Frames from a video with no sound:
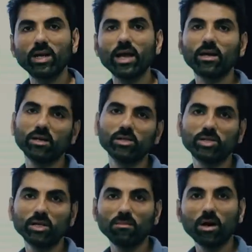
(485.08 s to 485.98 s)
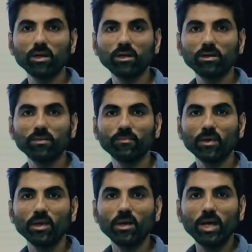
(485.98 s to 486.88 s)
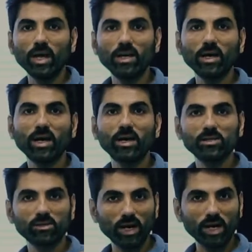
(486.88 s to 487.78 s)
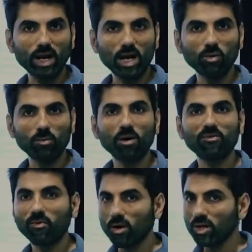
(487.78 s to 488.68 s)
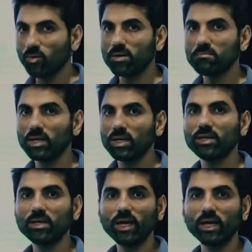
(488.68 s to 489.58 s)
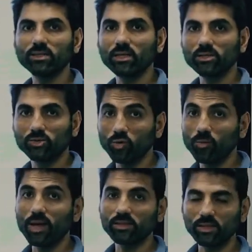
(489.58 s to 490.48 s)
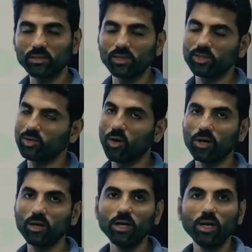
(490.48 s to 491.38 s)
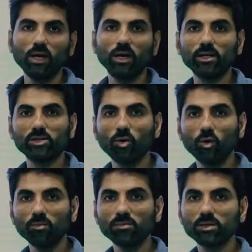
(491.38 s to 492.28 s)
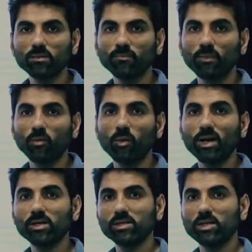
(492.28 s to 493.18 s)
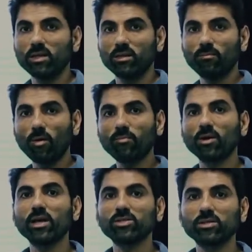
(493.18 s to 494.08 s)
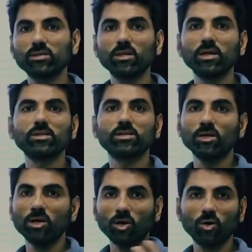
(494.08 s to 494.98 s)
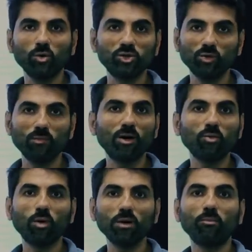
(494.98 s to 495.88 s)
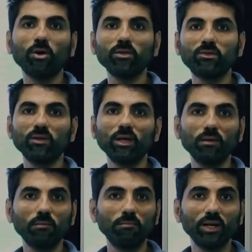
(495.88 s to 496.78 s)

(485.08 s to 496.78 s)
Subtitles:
air conditioning market. India has right now about 41 million ACs, room ACs installed in its homes, whereas the population is close to about 1.3